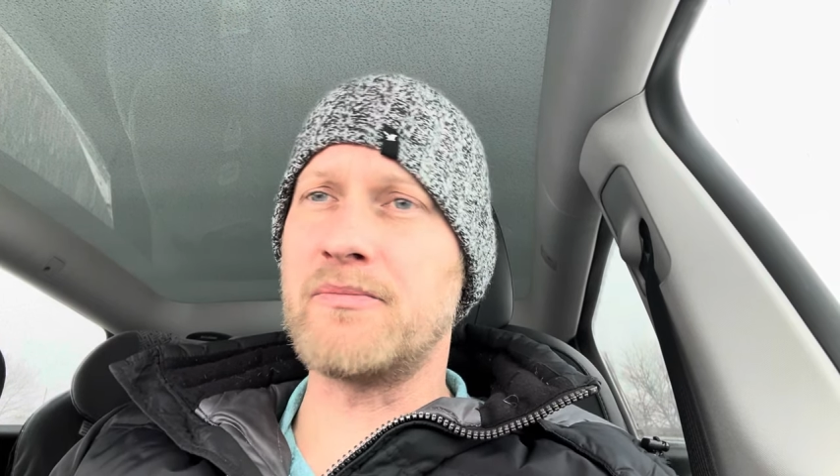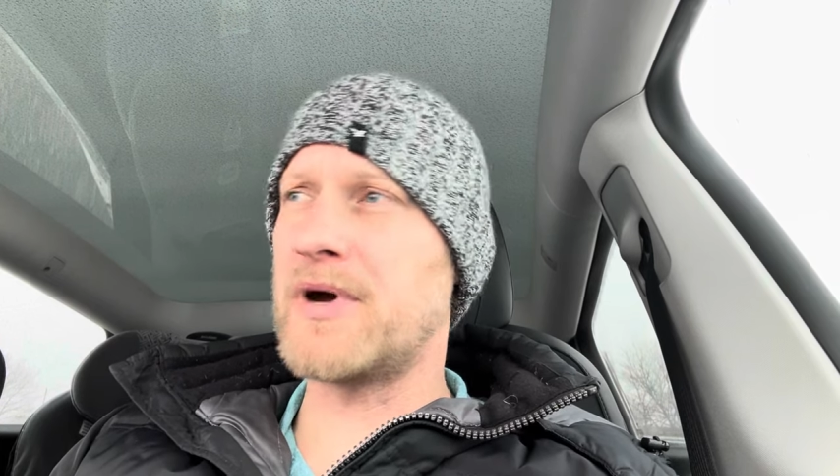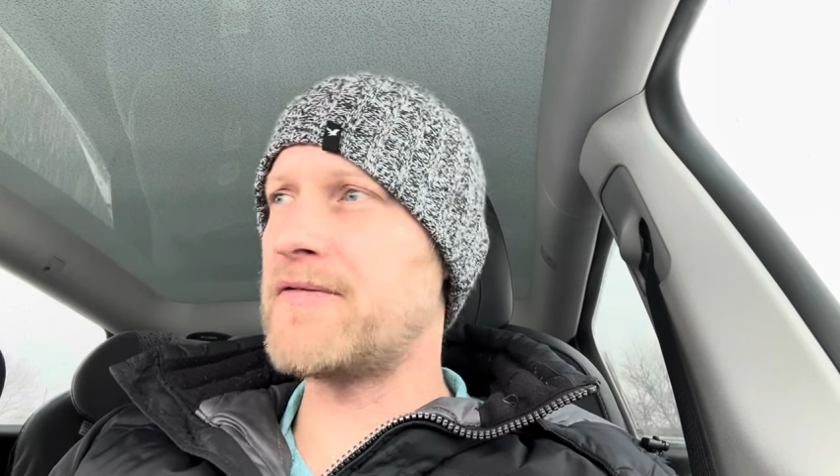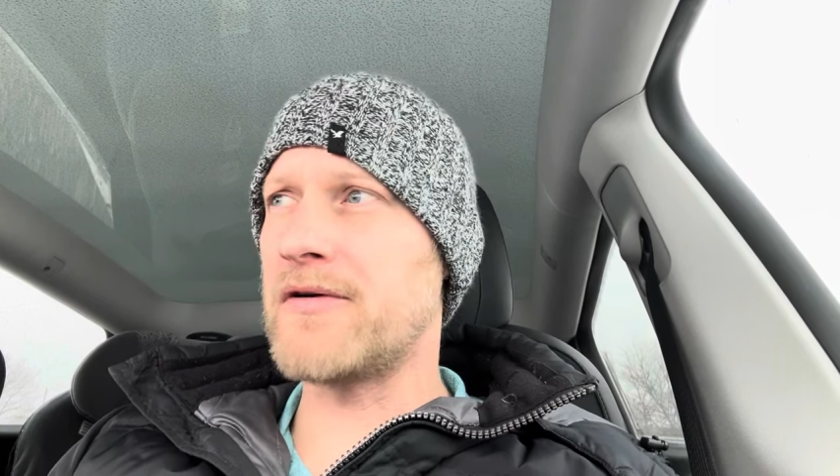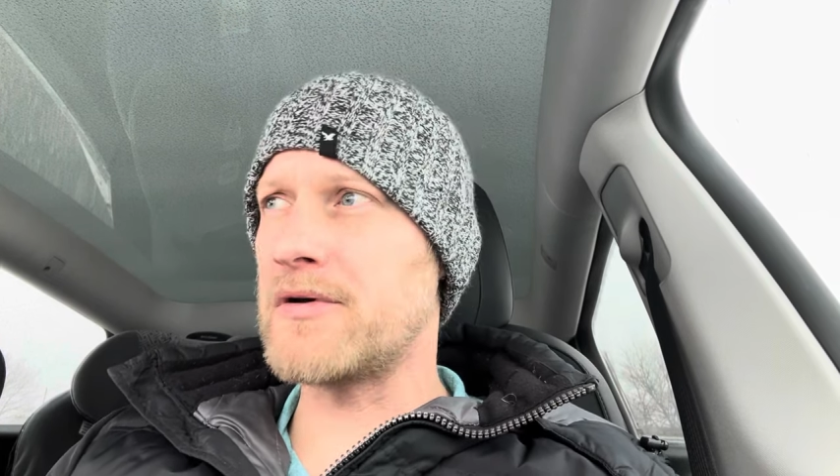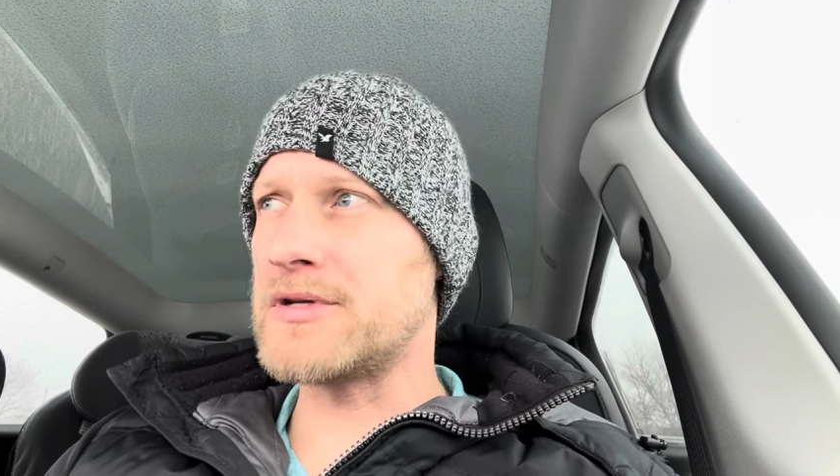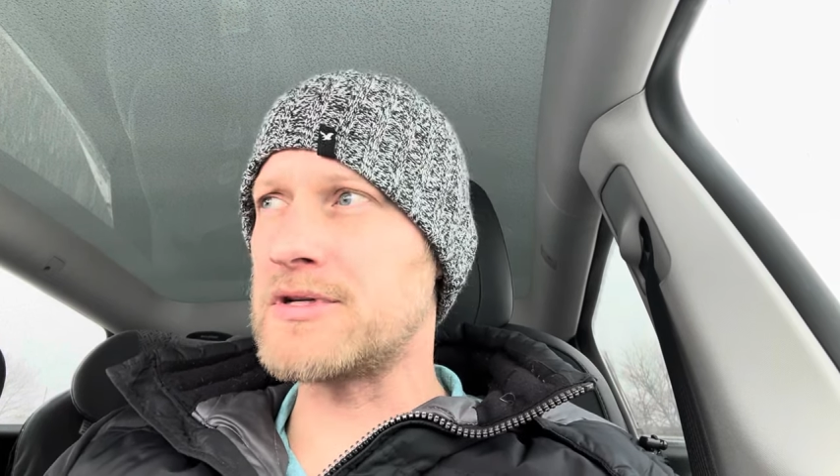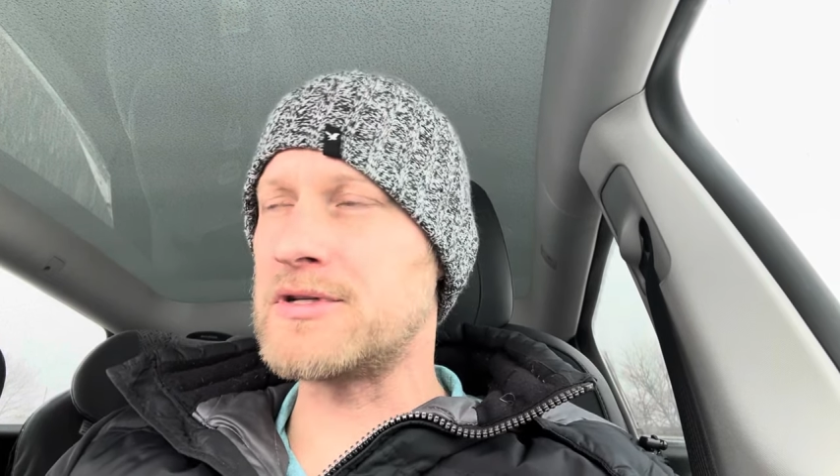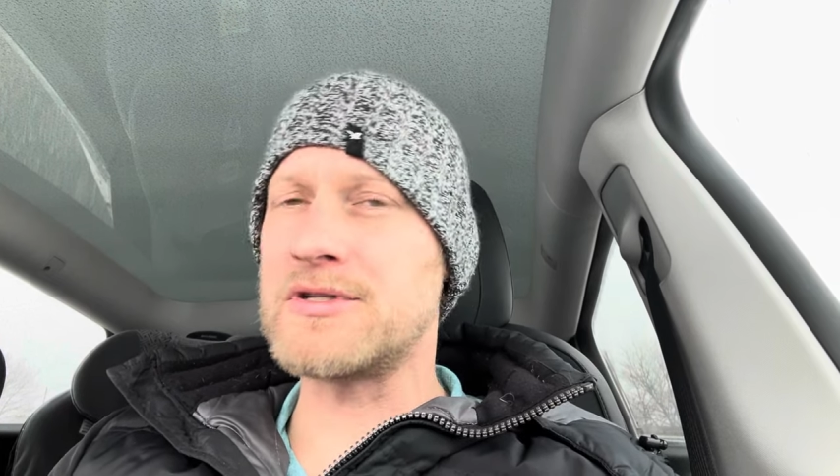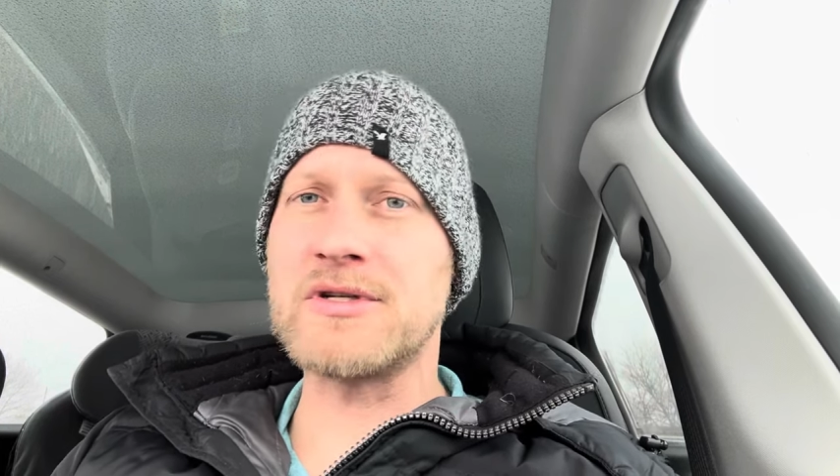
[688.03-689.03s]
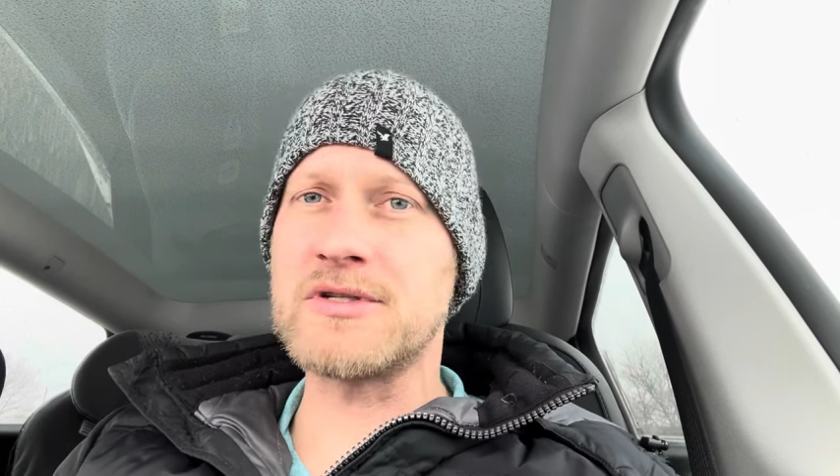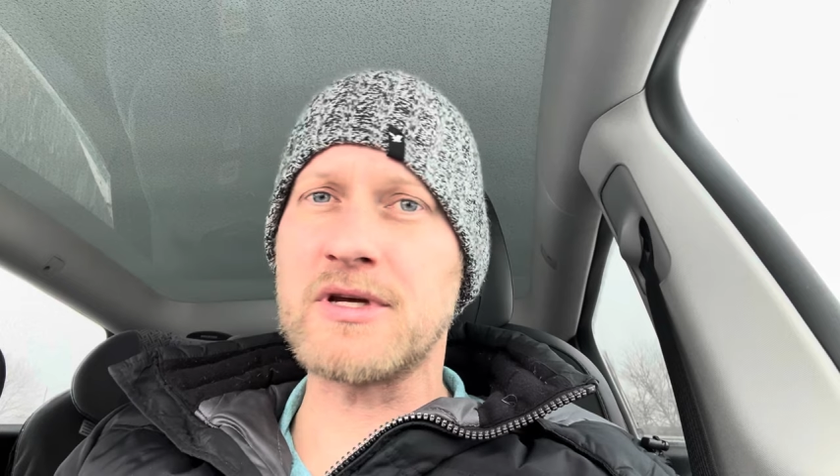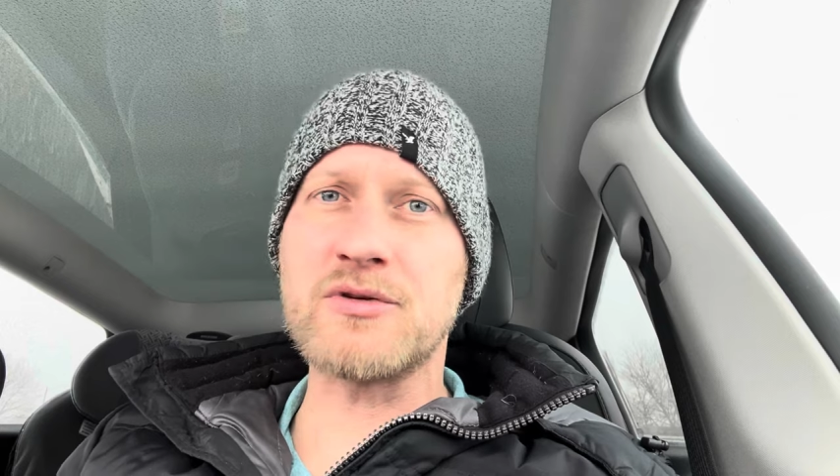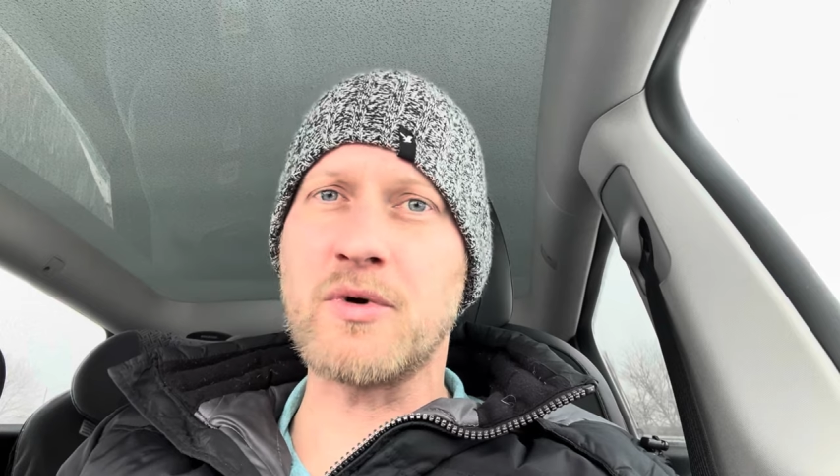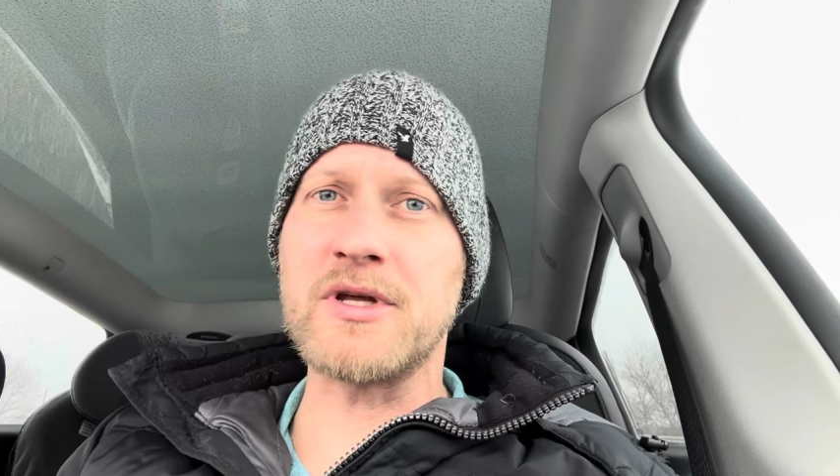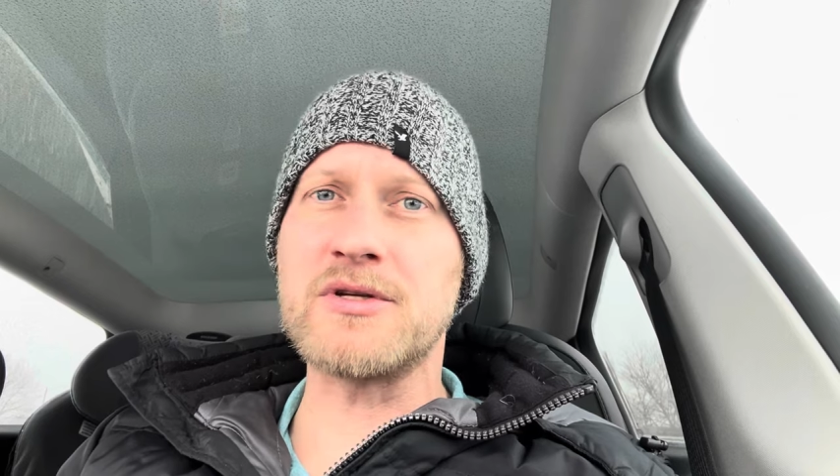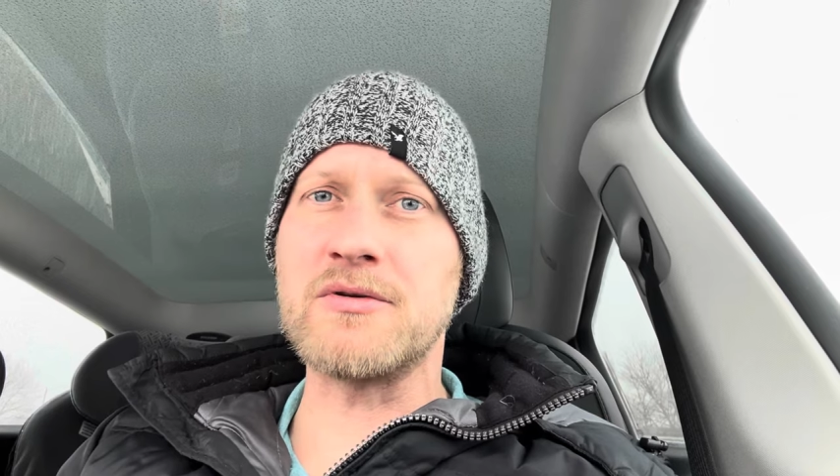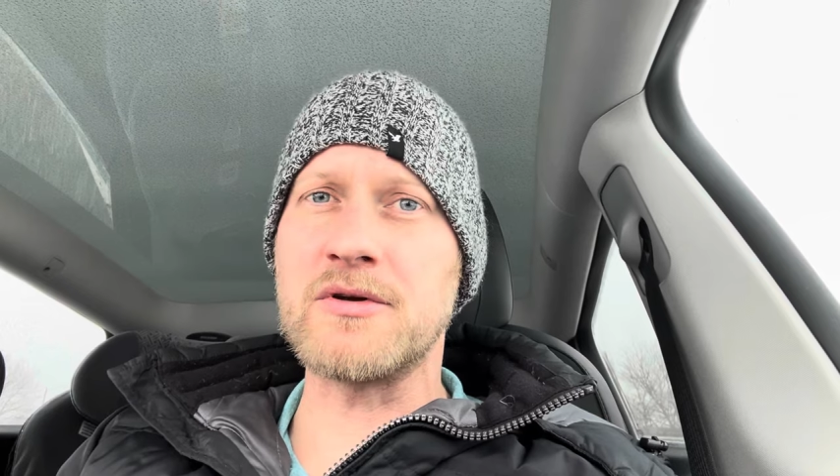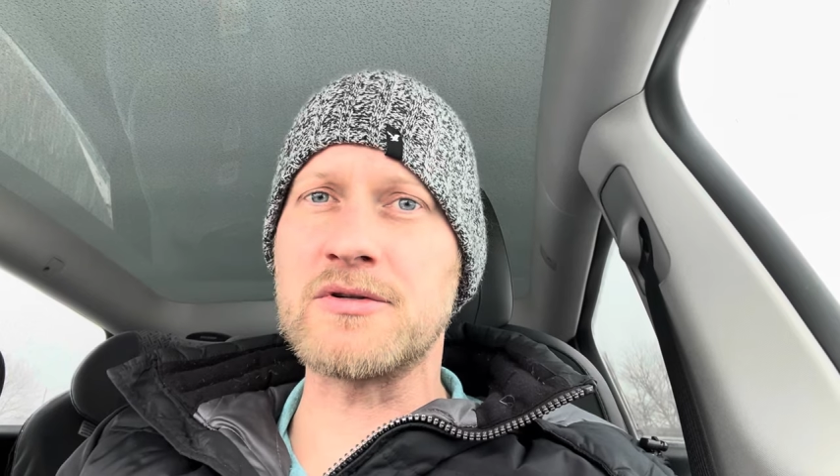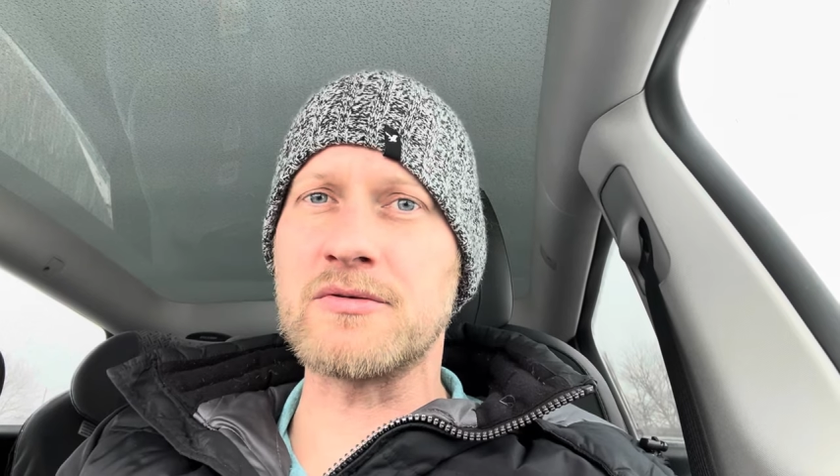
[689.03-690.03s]
My furnace is like 22
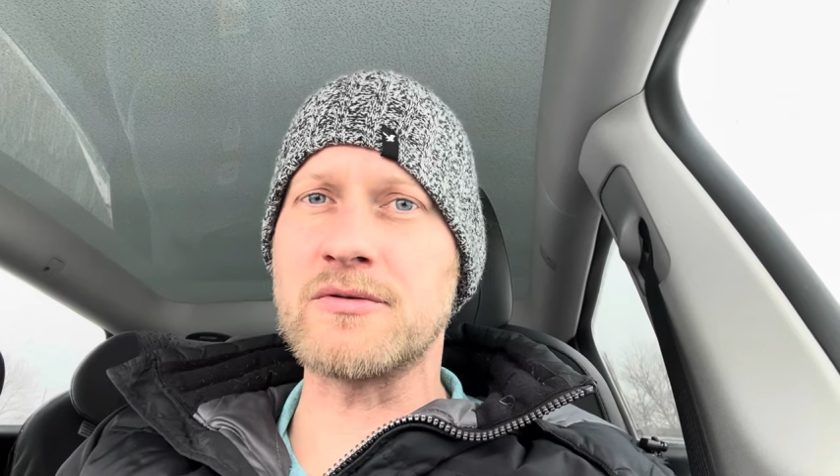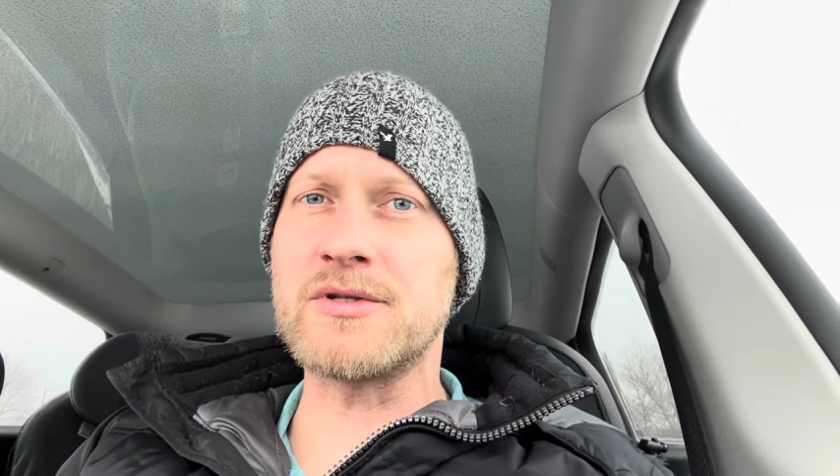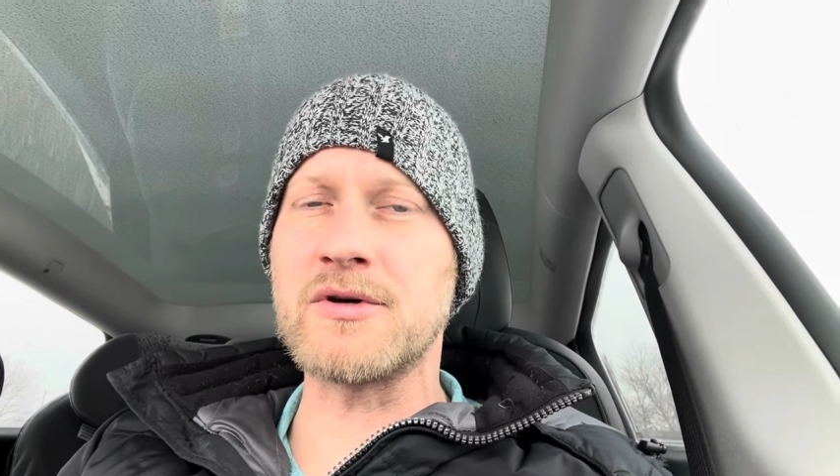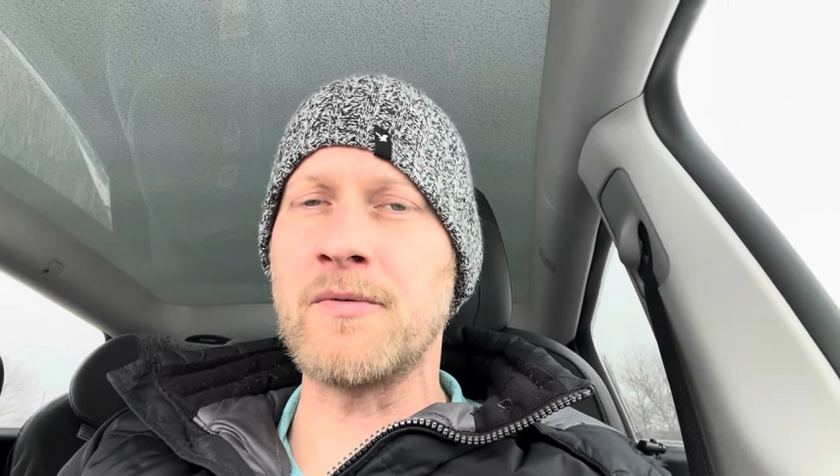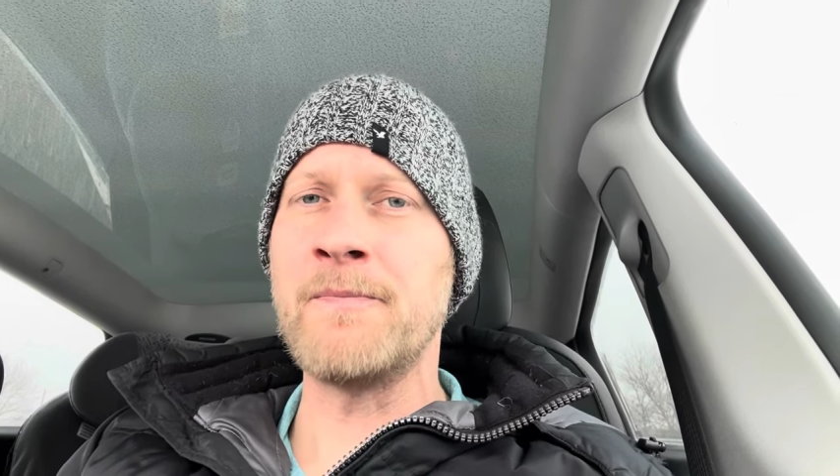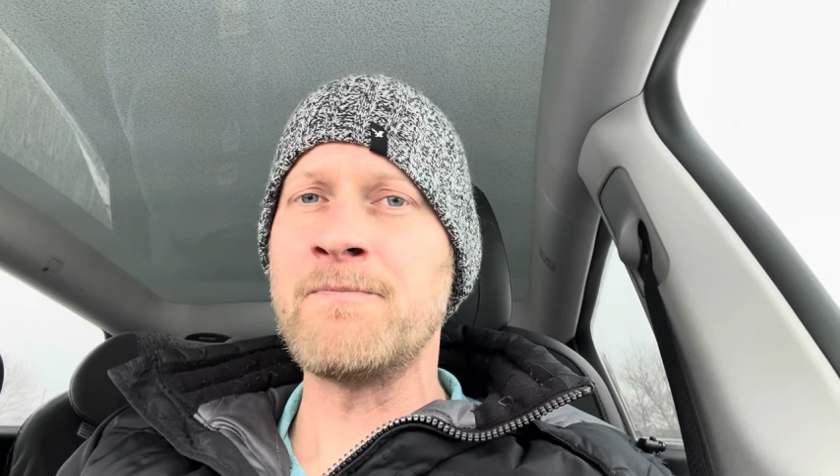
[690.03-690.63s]
years old. So